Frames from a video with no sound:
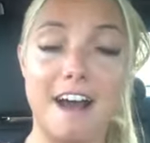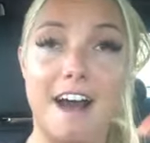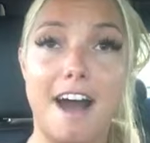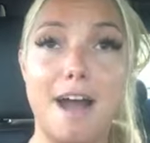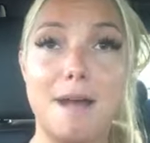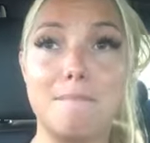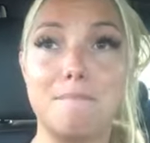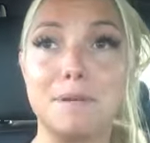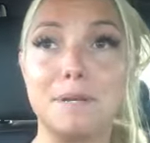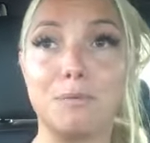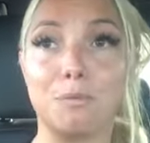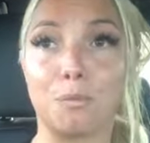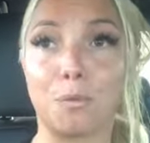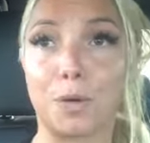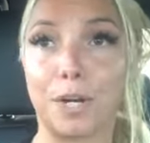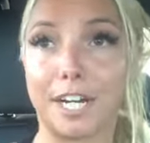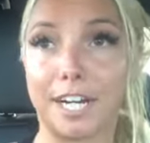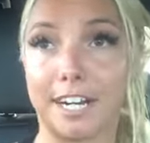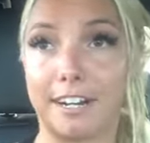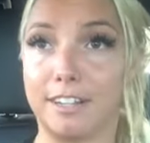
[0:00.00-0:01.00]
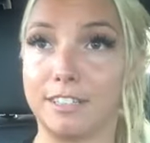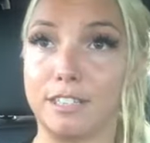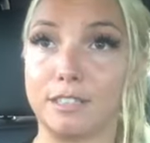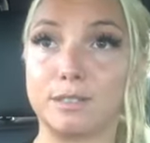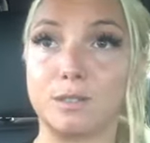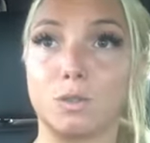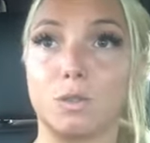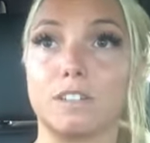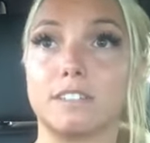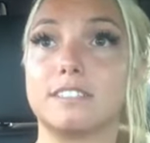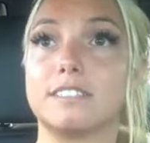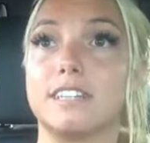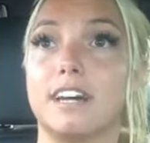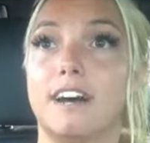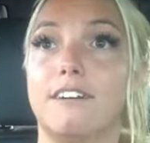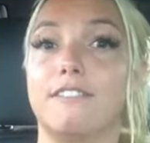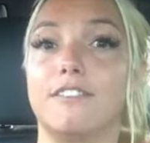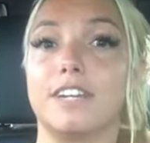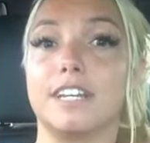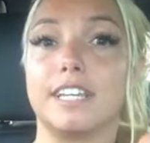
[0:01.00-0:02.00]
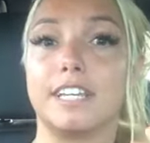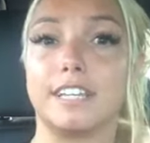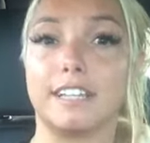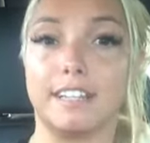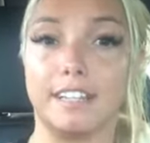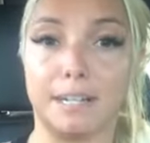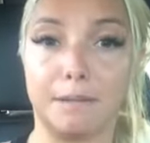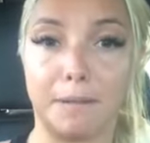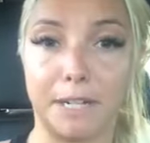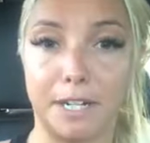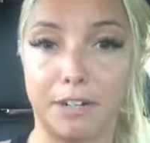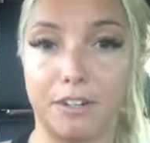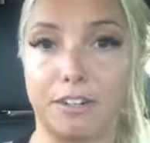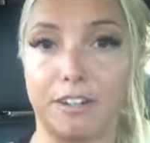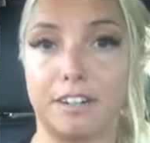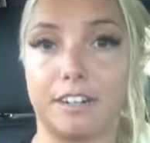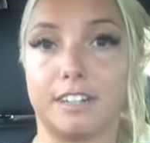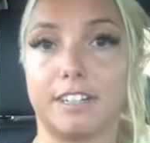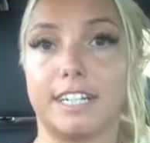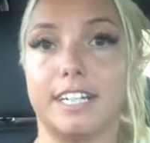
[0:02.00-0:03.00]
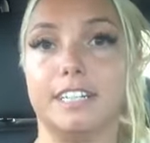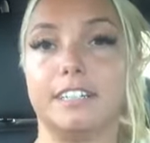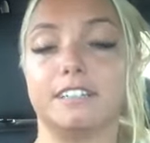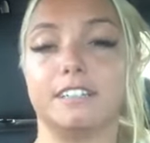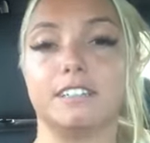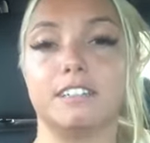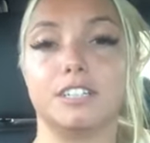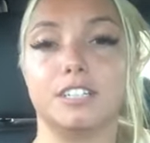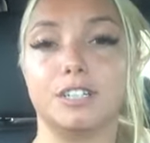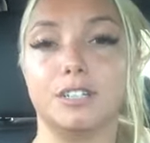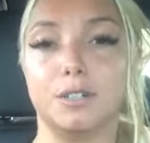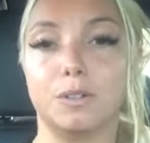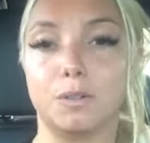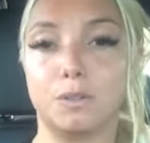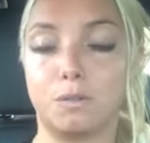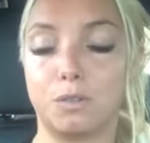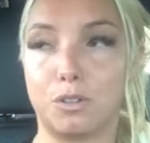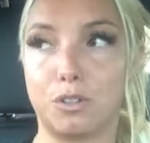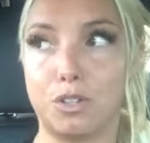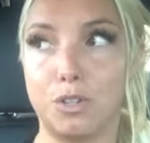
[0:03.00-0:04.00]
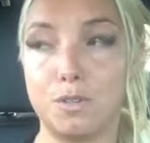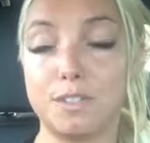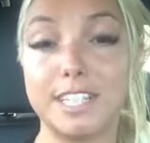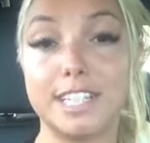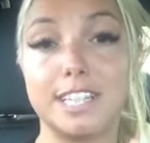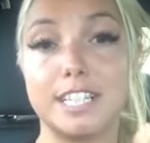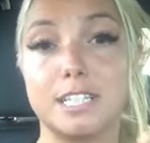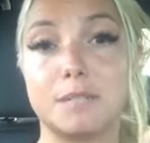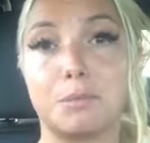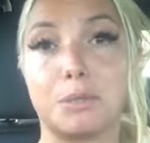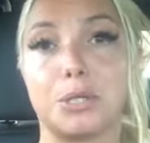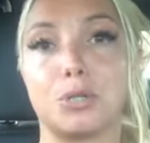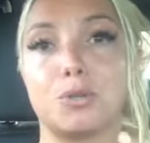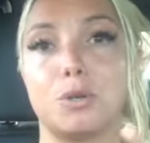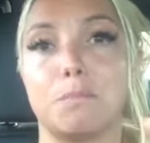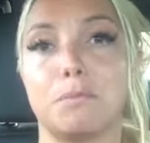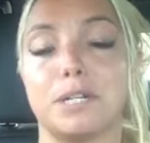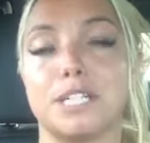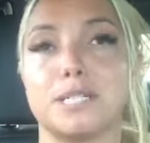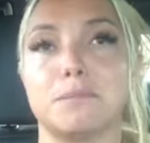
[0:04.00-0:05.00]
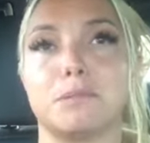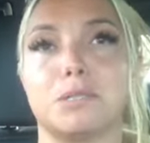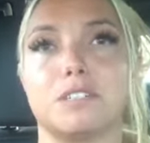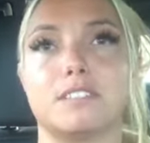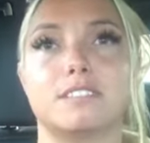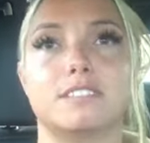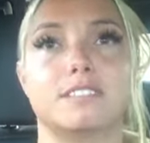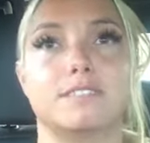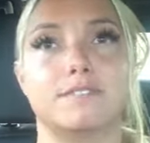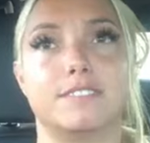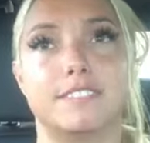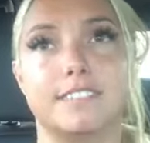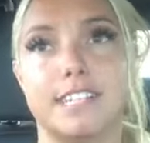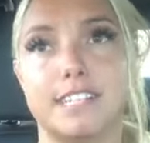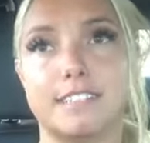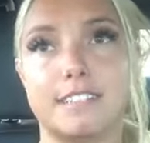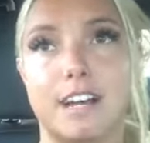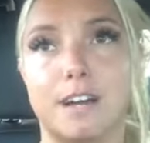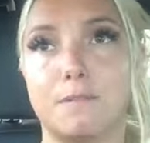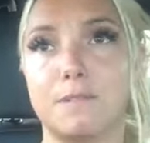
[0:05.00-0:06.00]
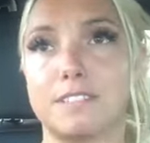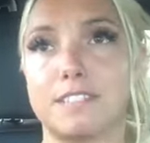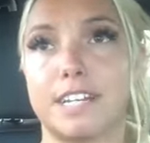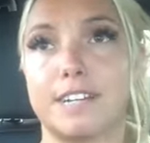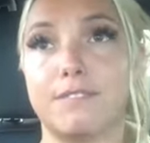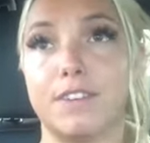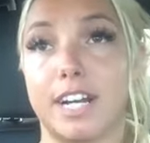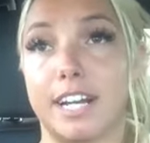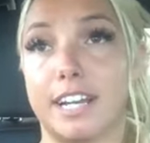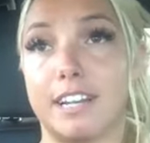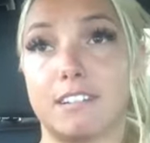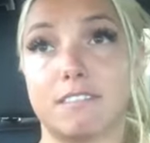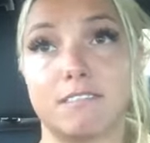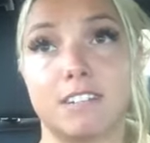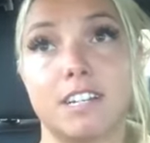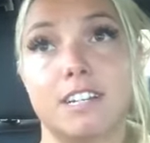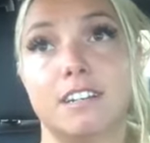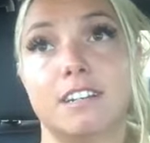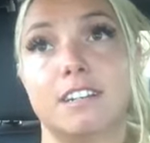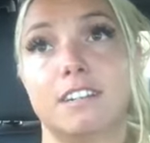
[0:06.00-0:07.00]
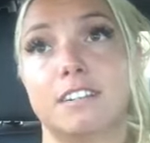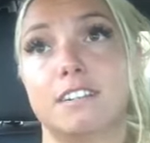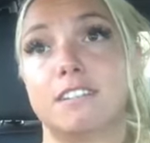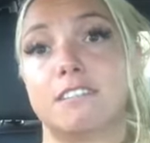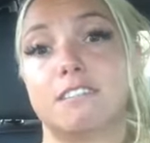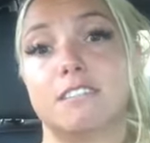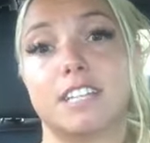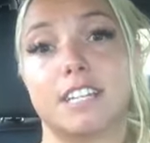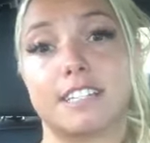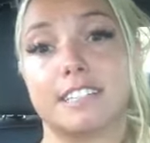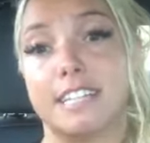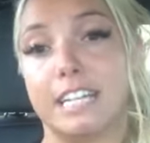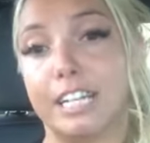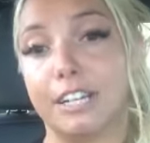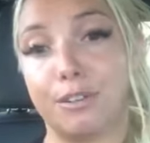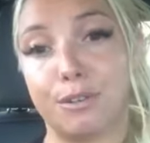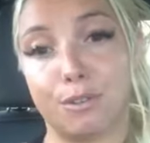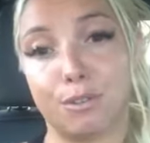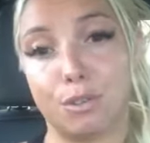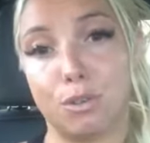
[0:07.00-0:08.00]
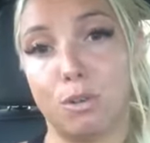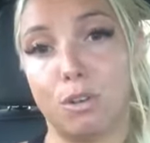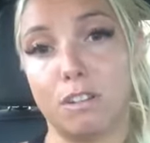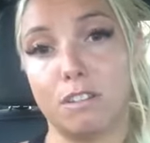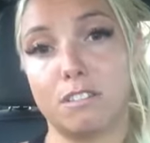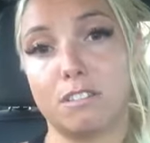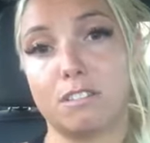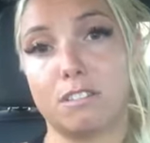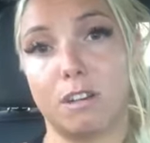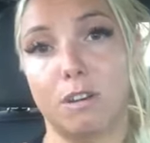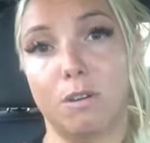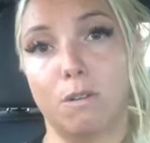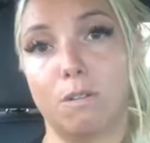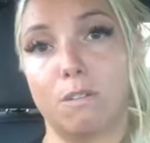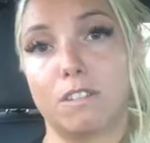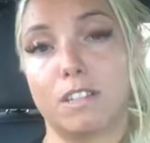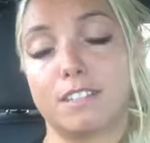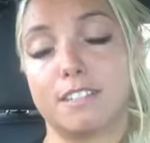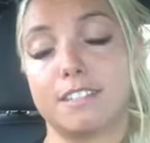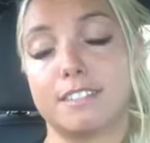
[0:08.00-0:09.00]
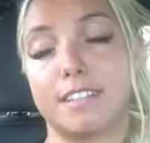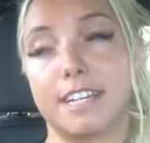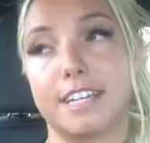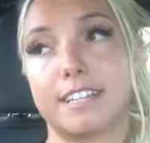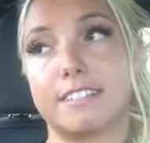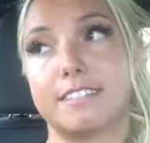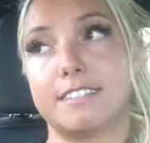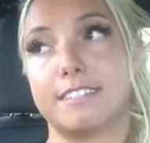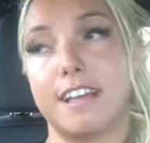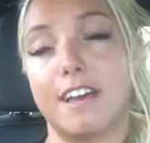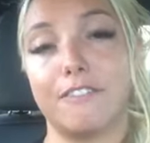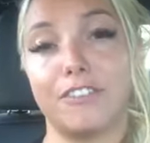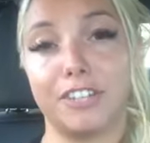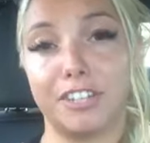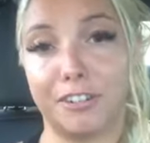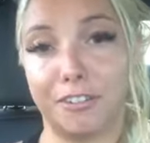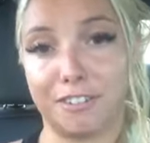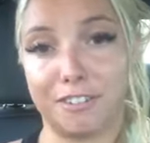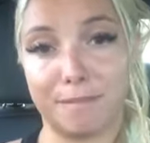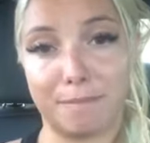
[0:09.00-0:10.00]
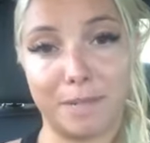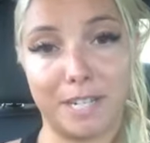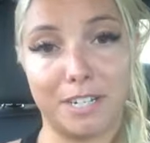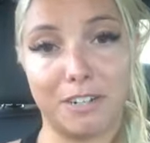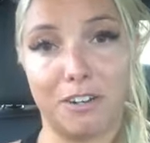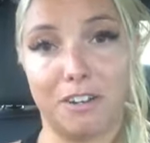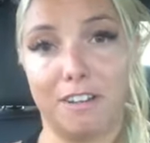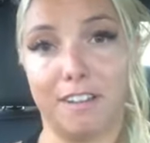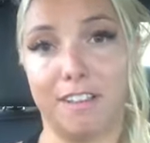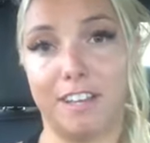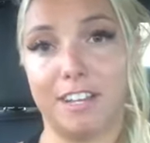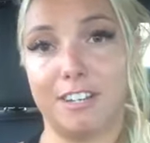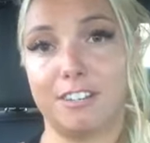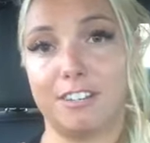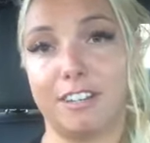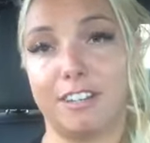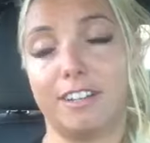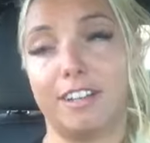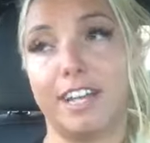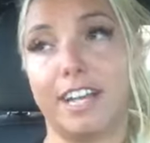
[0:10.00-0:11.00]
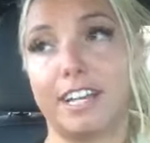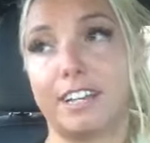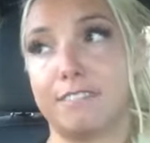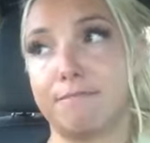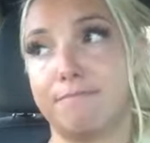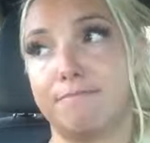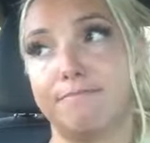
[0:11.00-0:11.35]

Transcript: I've been working on the soul stuff and healing my heart and, you know, using these spiritual principles since I was like fucking 16 years old. So this is like seven years of my knowledge and like